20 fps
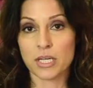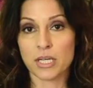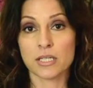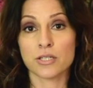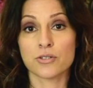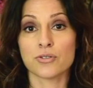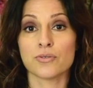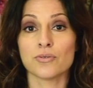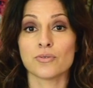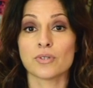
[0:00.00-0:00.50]
to put
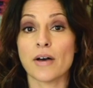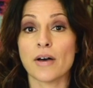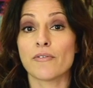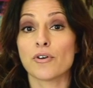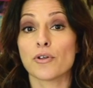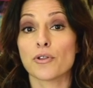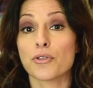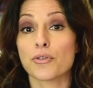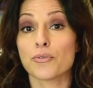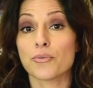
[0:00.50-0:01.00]
it to
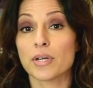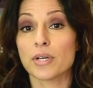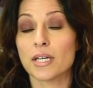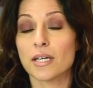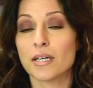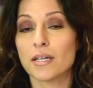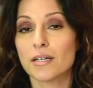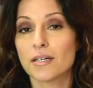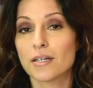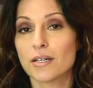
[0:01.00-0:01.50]
level
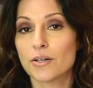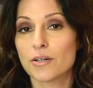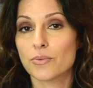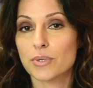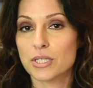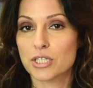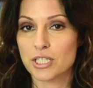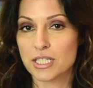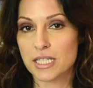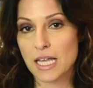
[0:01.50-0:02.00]
3,
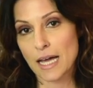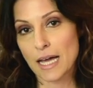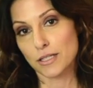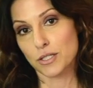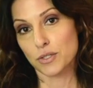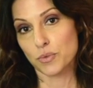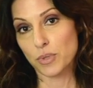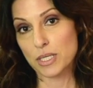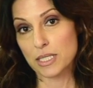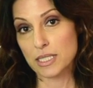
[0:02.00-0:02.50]
which is that
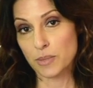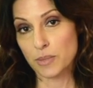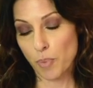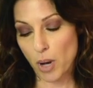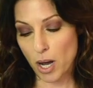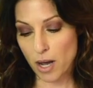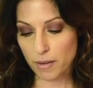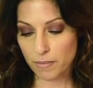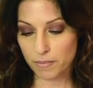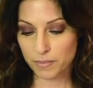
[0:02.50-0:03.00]
sweet
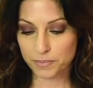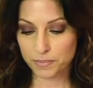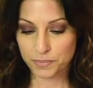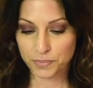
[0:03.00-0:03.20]
spot.